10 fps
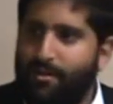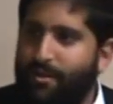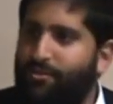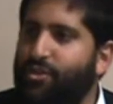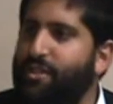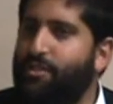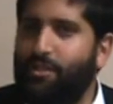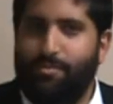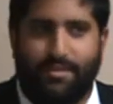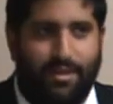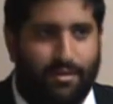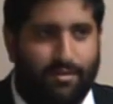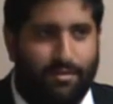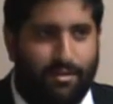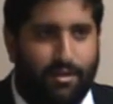Tavshil shel basar,
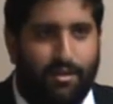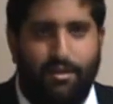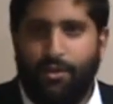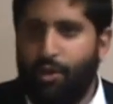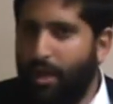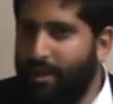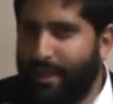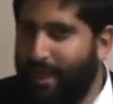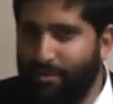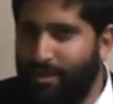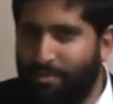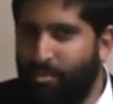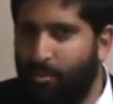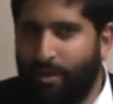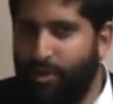not like how some
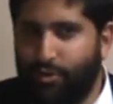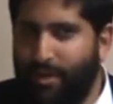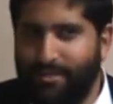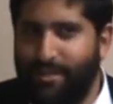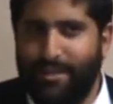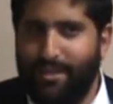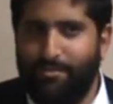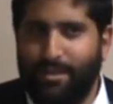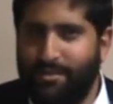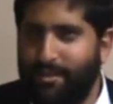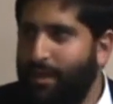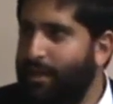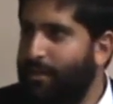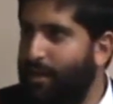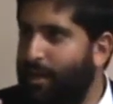people want to translate it, that it means
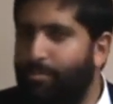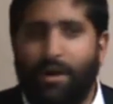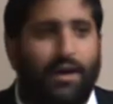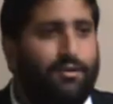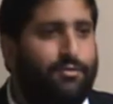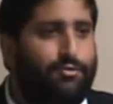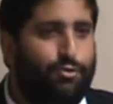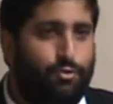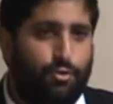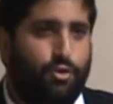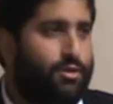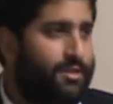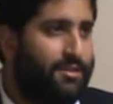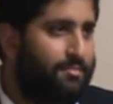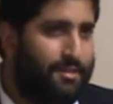a pyre of food cooked
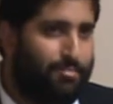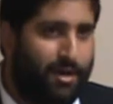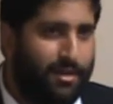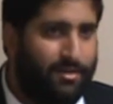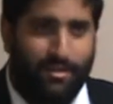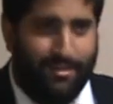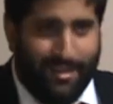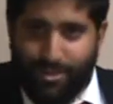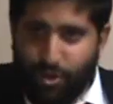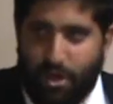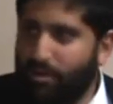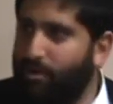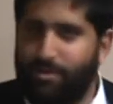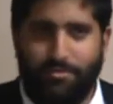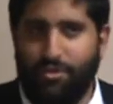in a meat pot. That is not
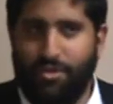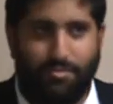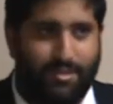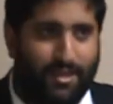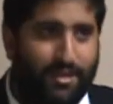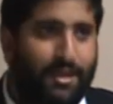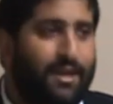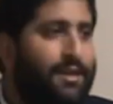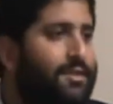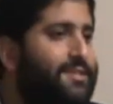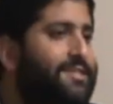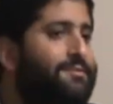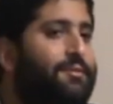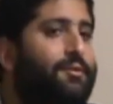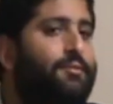called tavshil shel basar. This
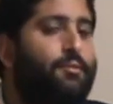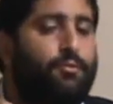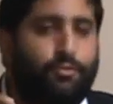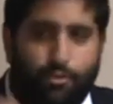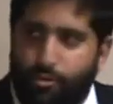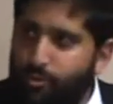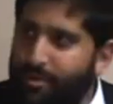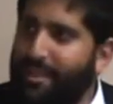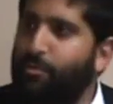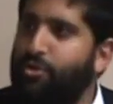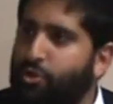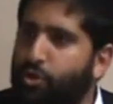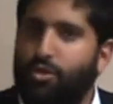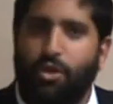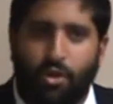is food that was
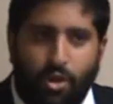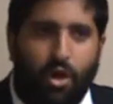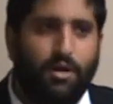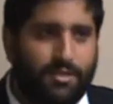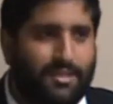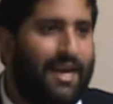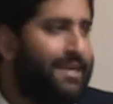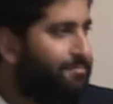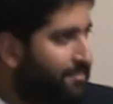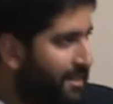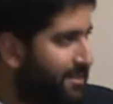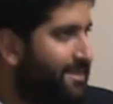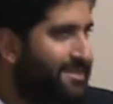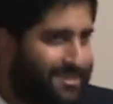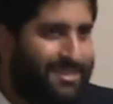cooked alongside meat
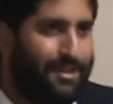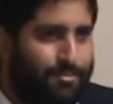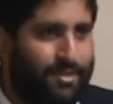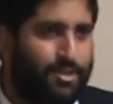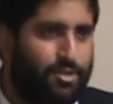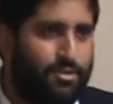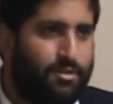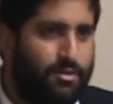in the same dish.